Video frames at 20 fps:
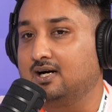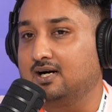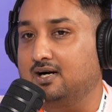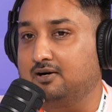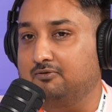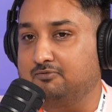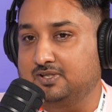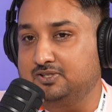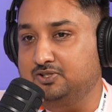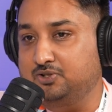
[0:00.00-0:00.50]

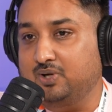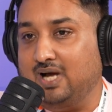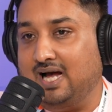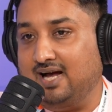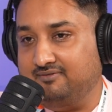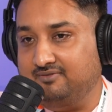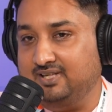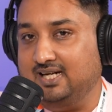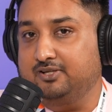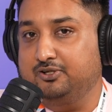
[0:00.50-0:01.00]
Once you
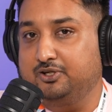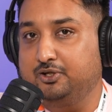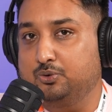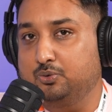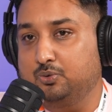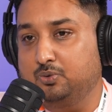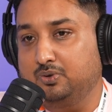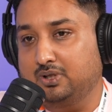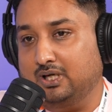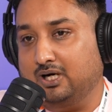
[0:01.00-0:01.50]
have that,
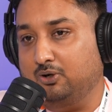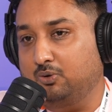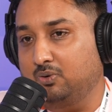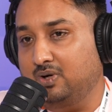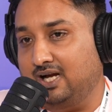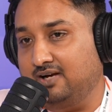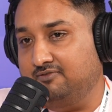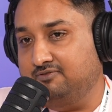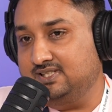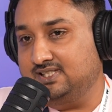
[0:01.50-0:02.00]
you now
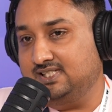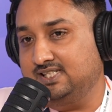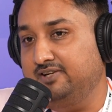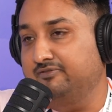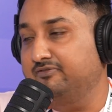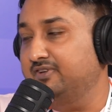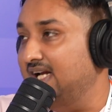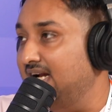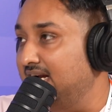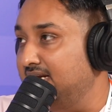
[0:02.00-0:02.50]
have
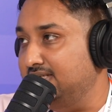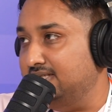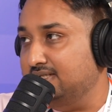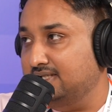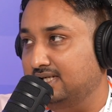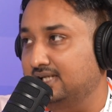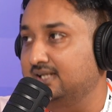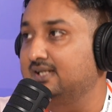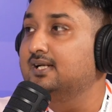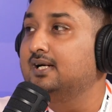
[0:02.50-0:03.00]
achieved
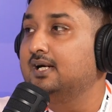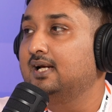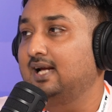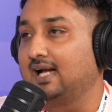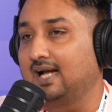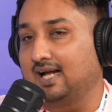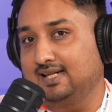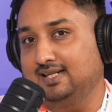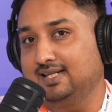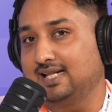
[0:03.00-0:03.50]
internet,
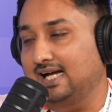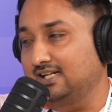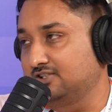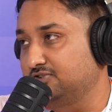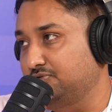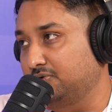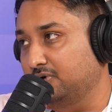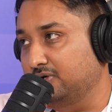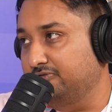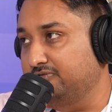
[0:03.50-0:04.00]
and that's
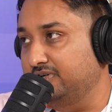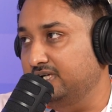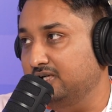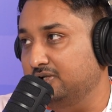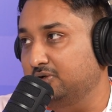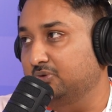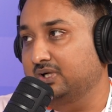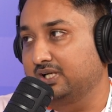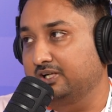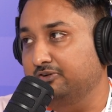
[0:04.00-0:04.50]
what we are
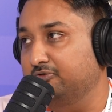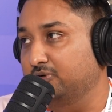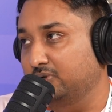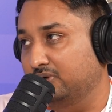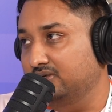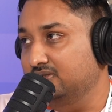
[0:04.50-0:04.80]
looking for.